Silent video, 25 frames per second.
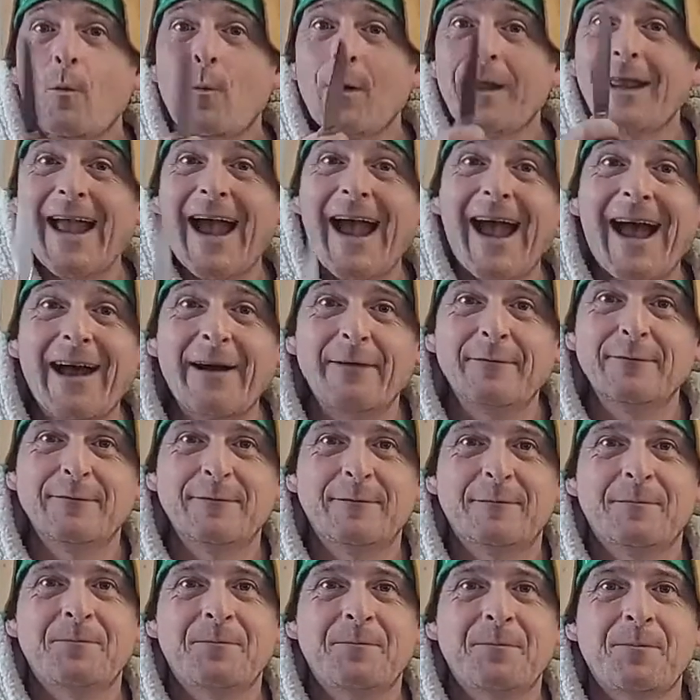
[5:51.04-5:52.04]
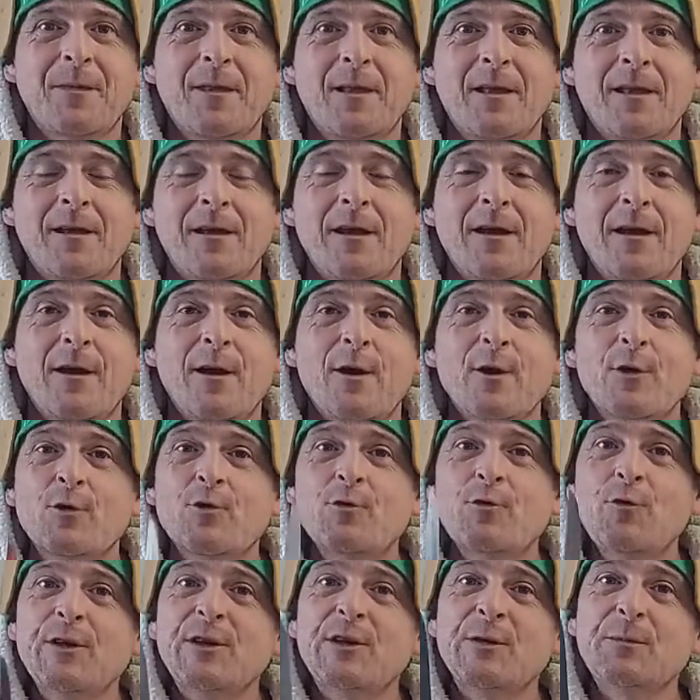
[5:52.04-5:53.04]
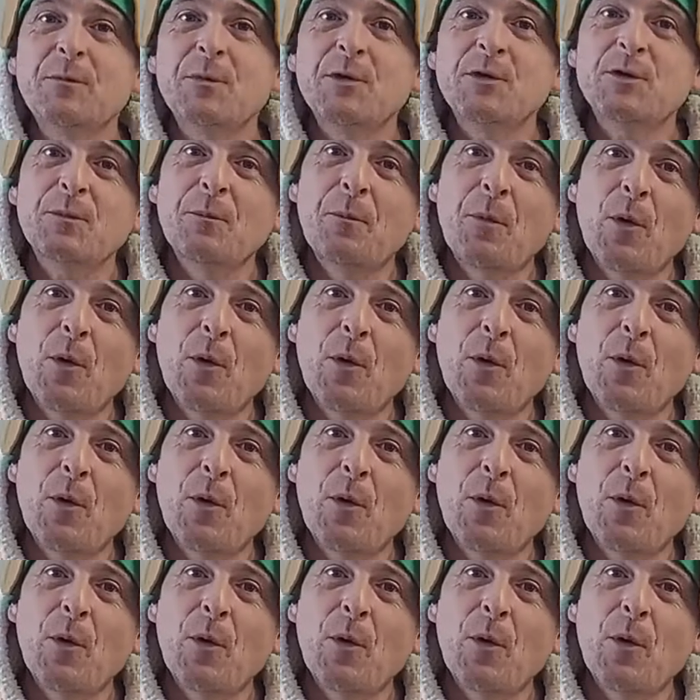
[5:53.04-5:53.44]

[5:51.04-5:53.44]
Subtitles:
We have Christmas